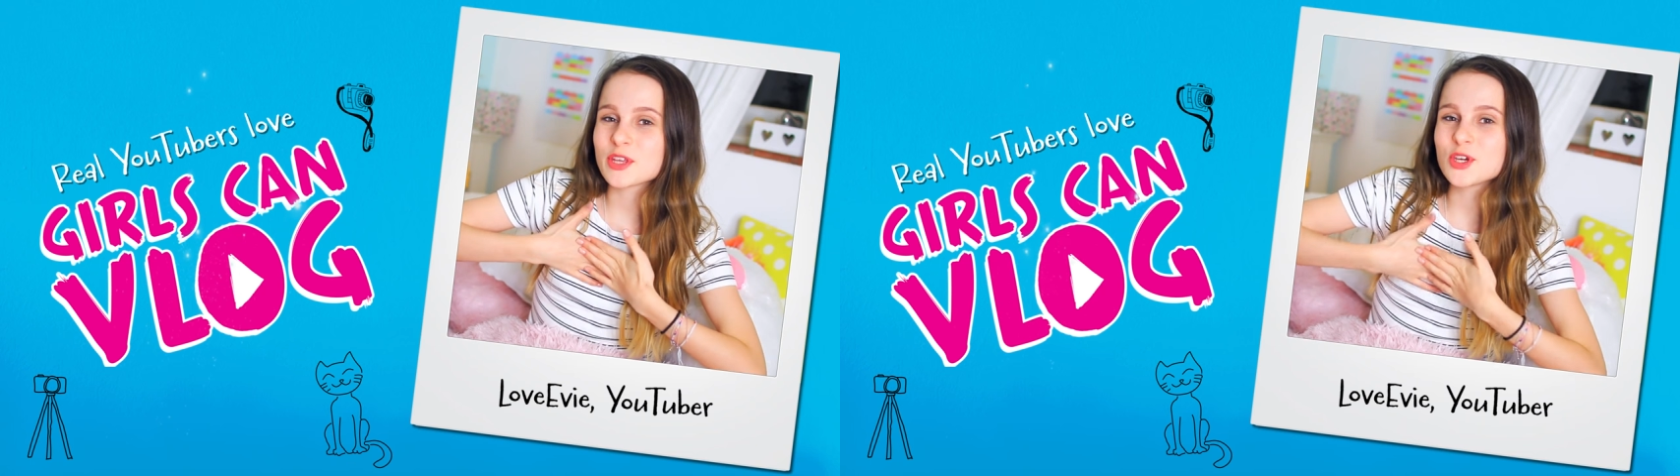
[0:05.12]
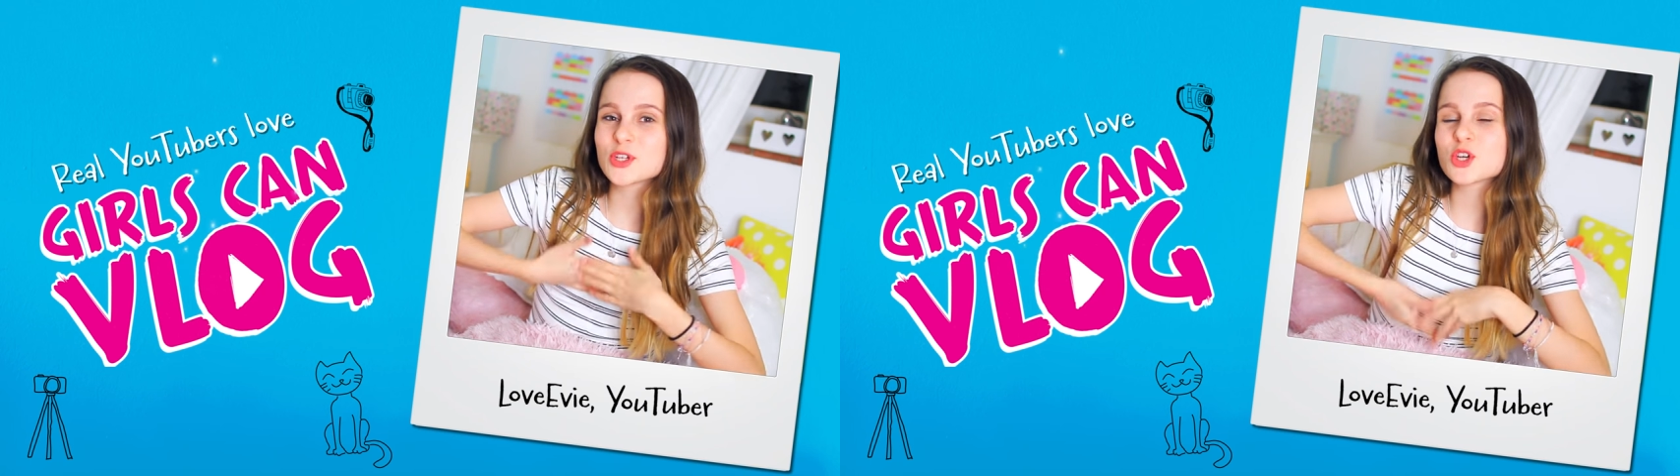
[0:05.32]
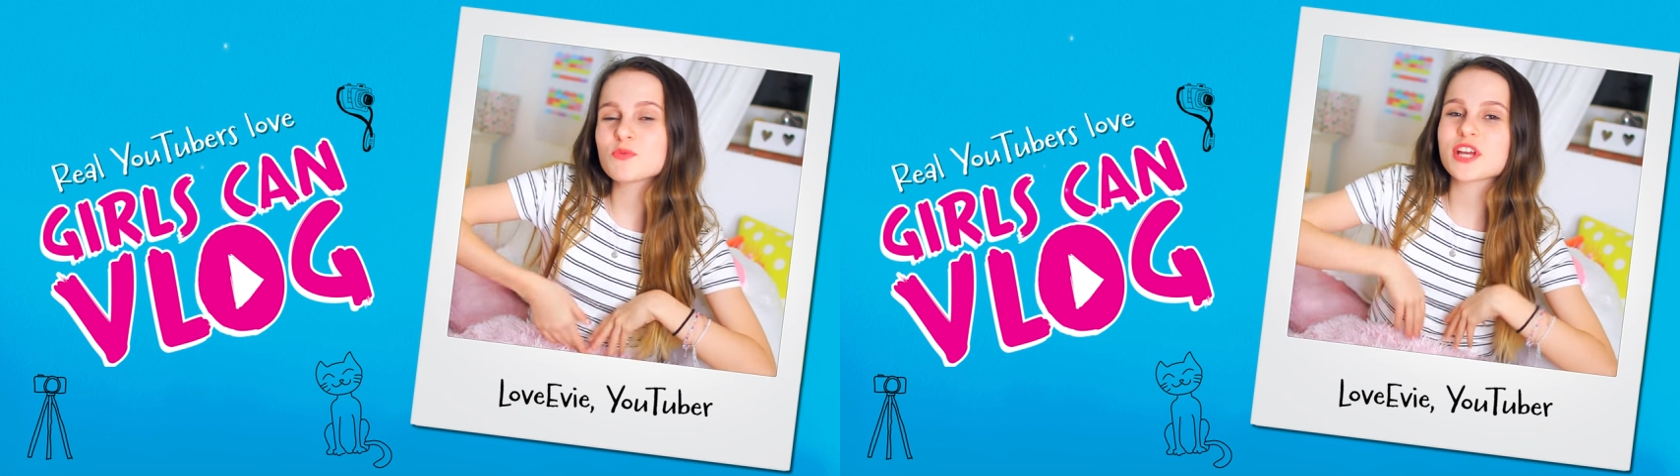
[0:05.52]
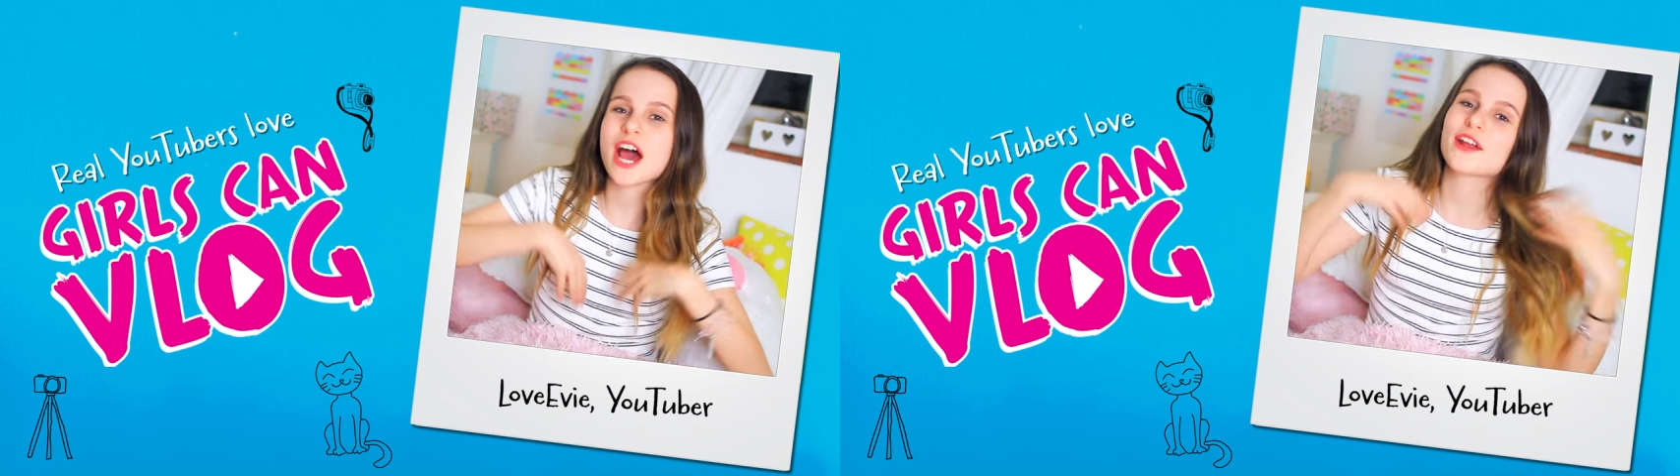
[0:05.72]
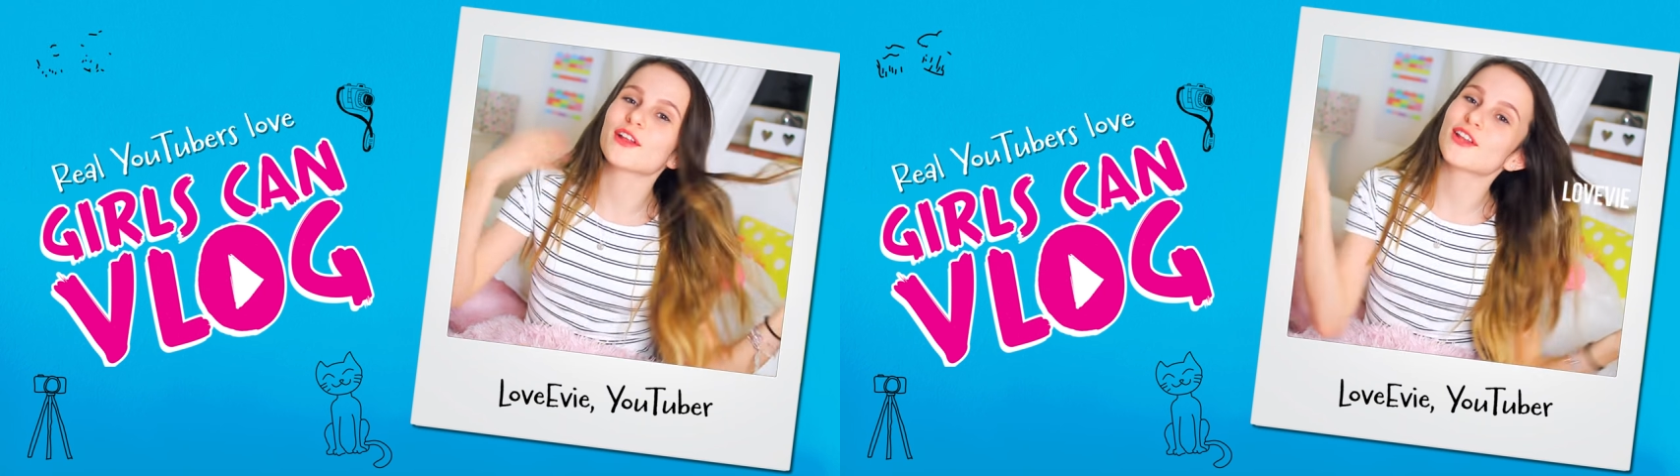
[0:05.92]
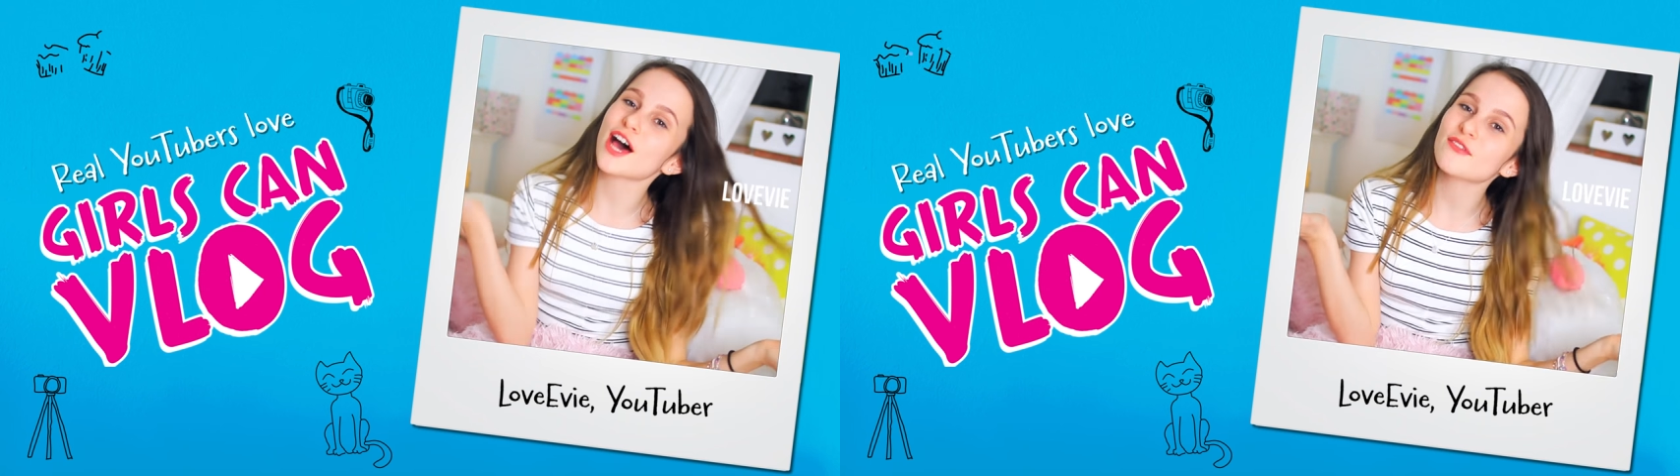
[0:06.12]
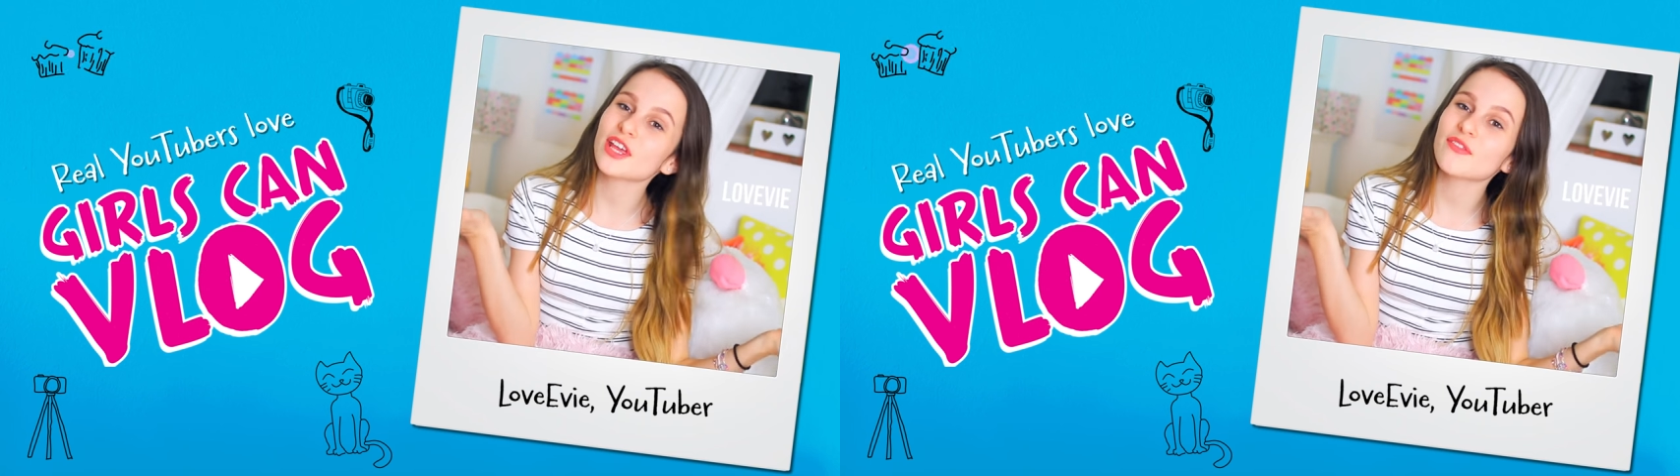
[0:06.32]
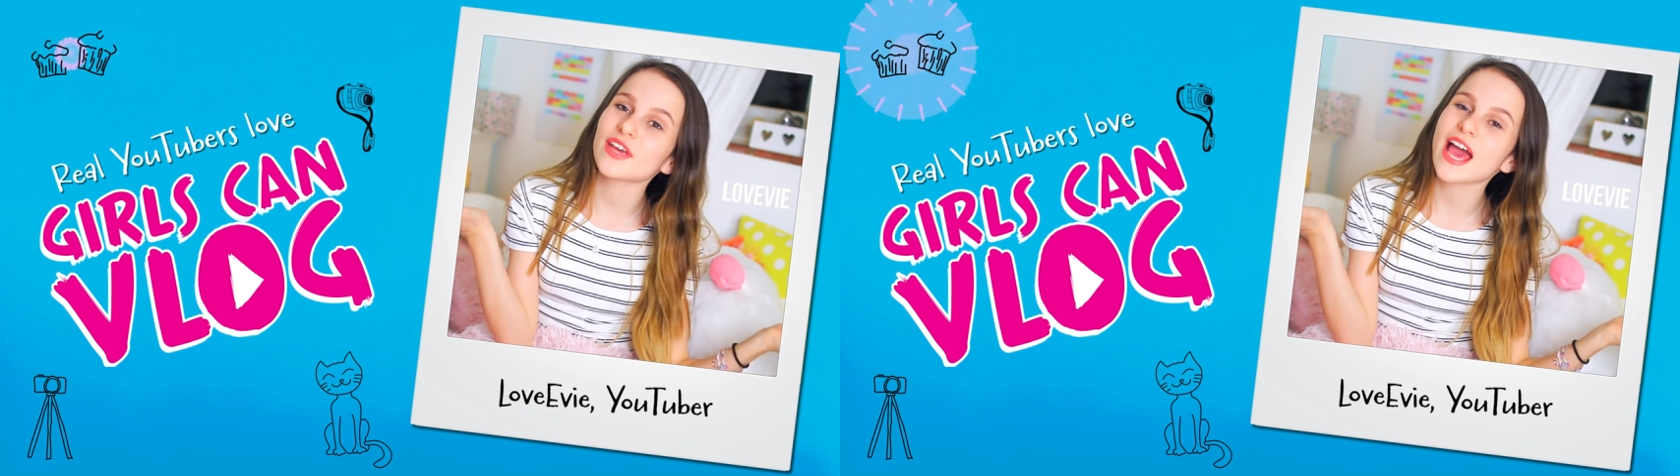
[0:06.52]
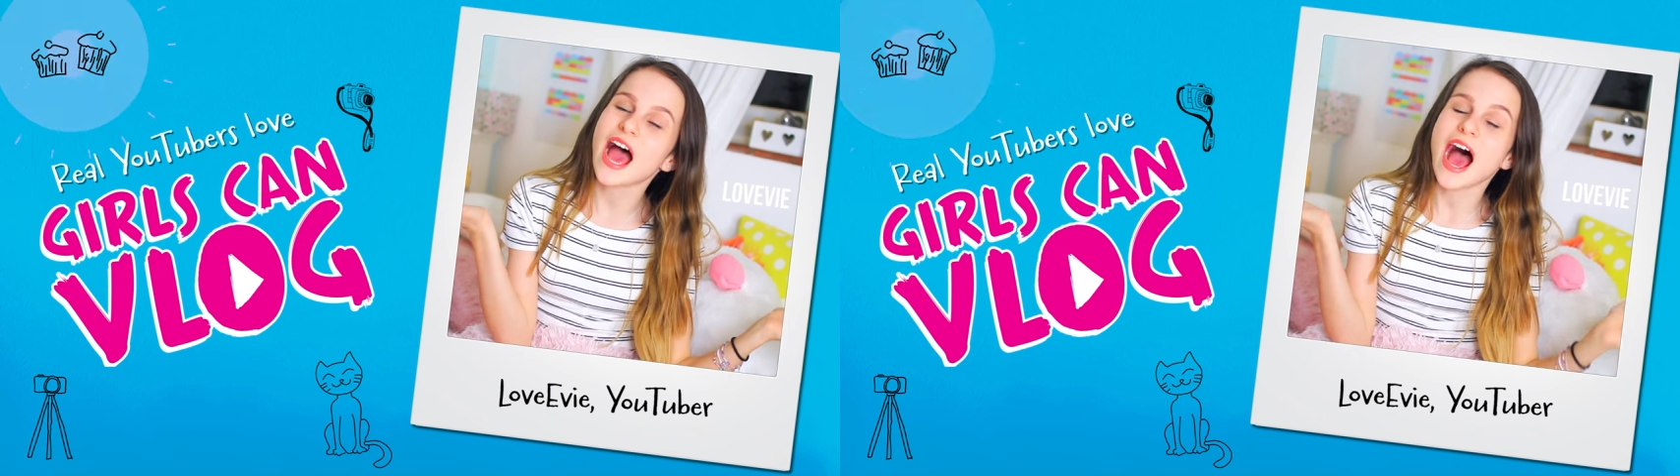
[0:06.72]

the YouTube channel Love Evie,